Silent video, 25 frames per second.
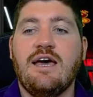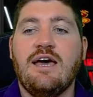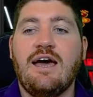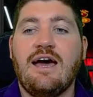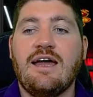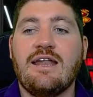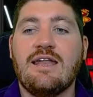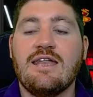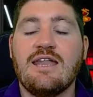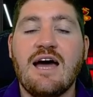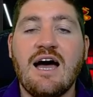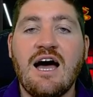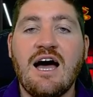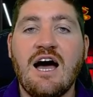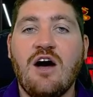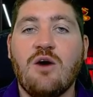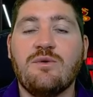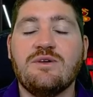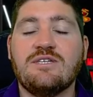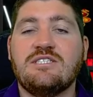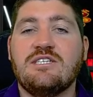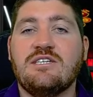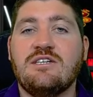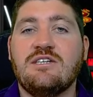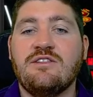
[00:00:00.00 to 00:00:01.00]
And now
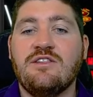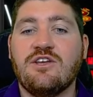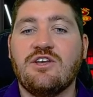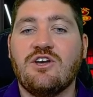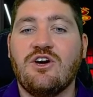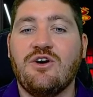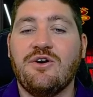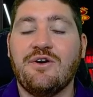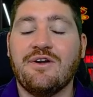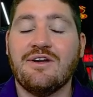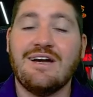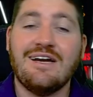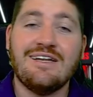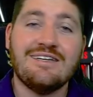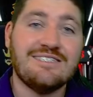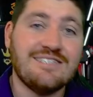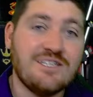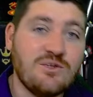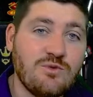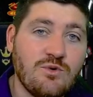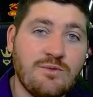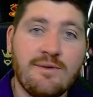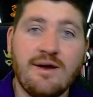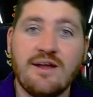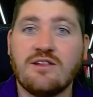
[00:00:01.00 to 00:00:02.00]
we're sitting there going,
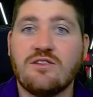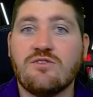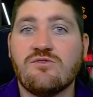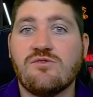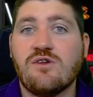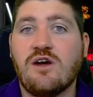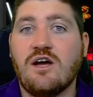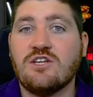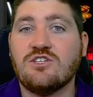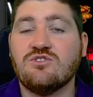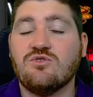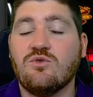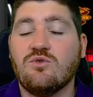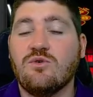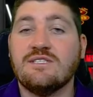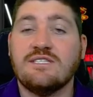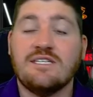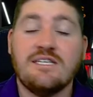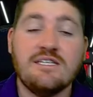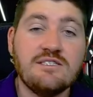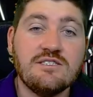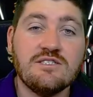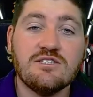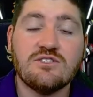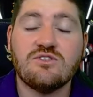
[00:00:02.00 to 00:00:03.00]
did we make the right choice?
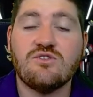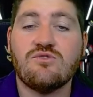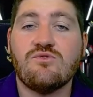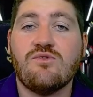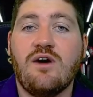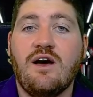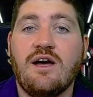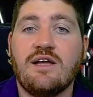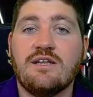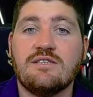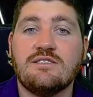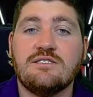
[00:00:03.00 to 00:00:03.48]
Is this the right